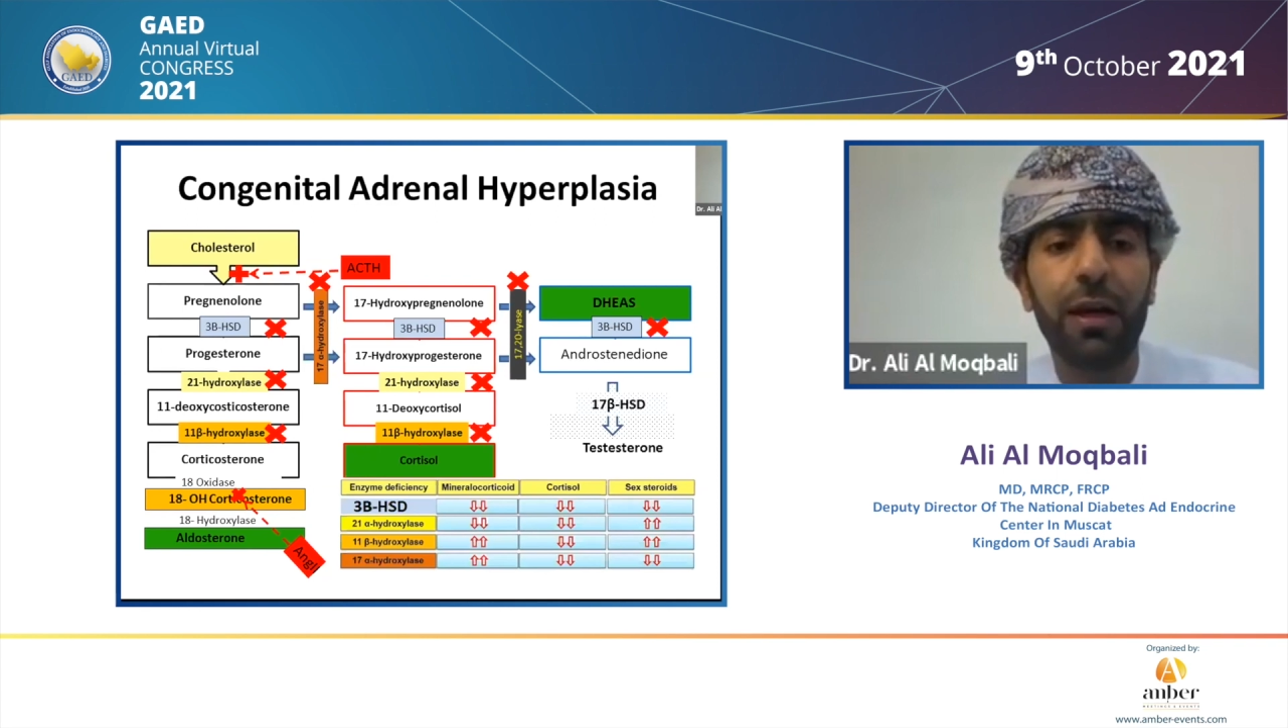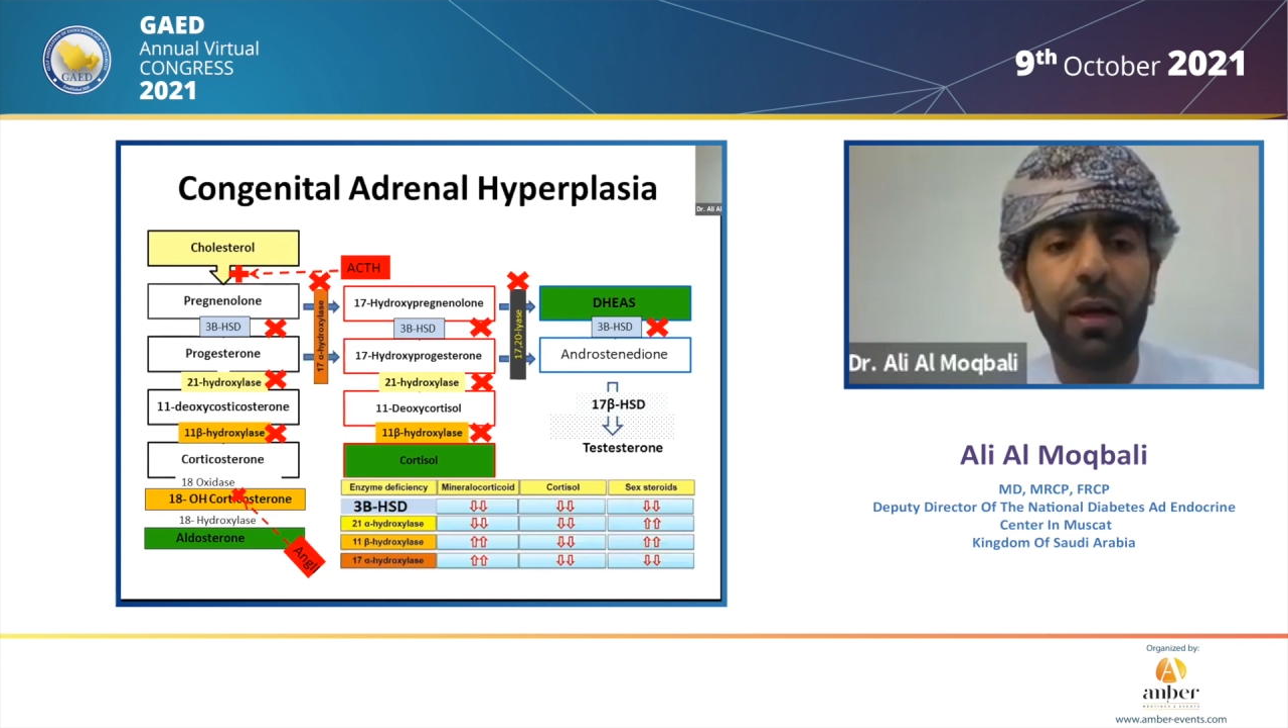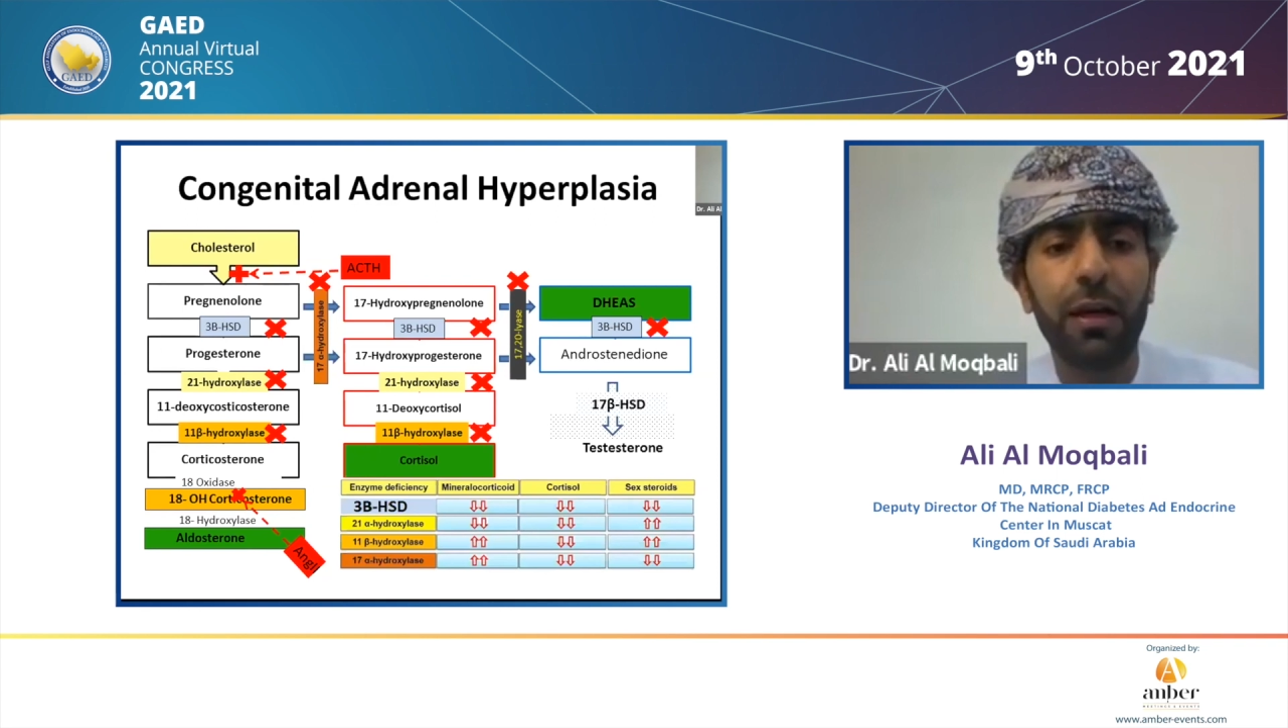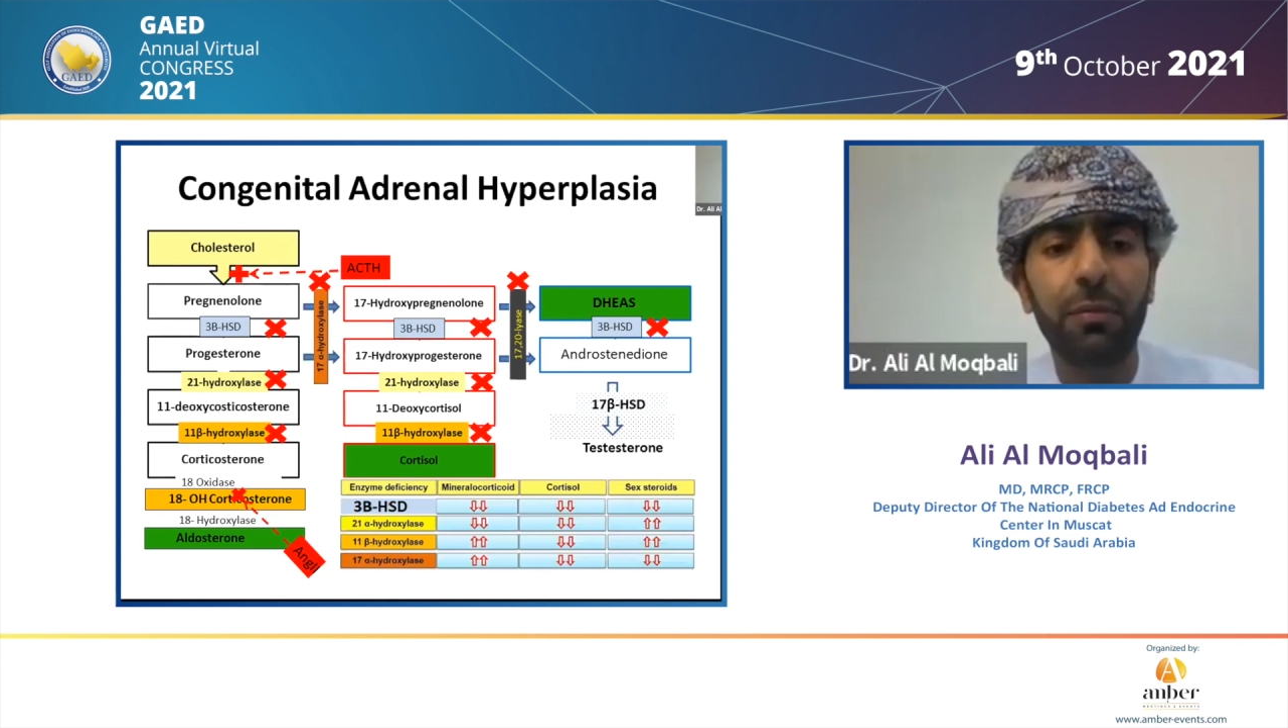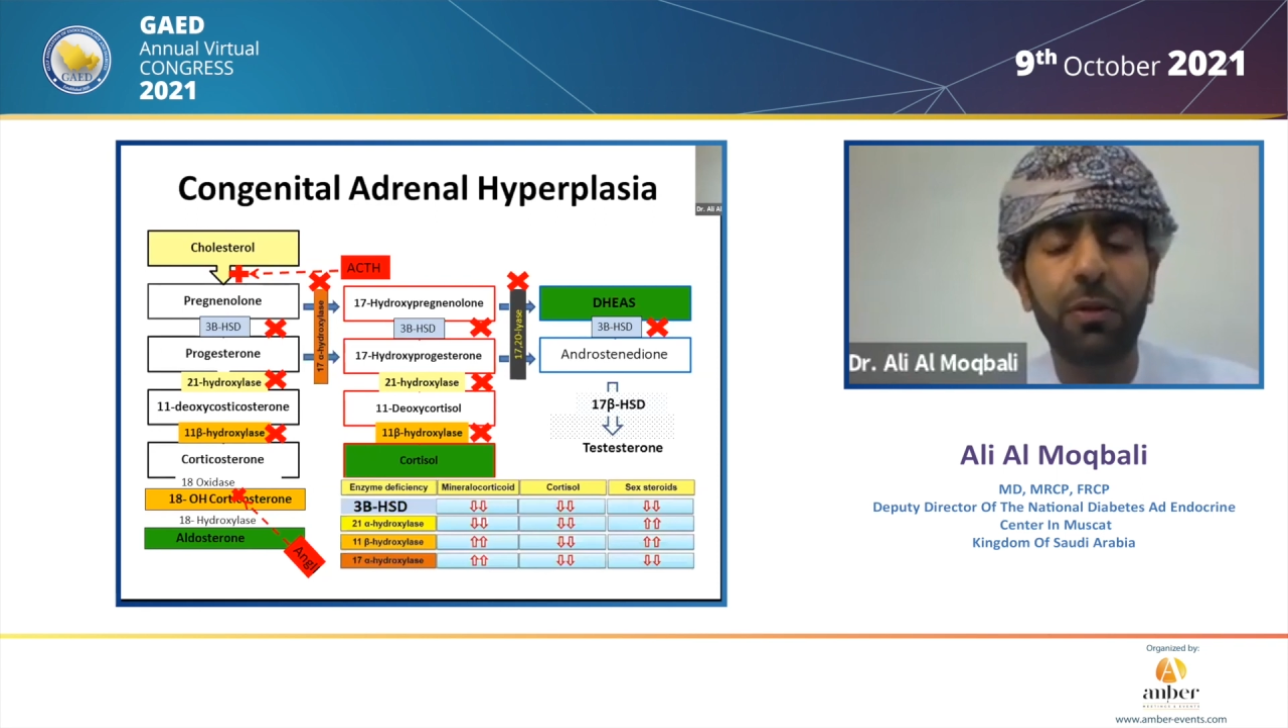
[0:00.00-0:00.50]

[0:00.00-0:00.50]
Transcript: high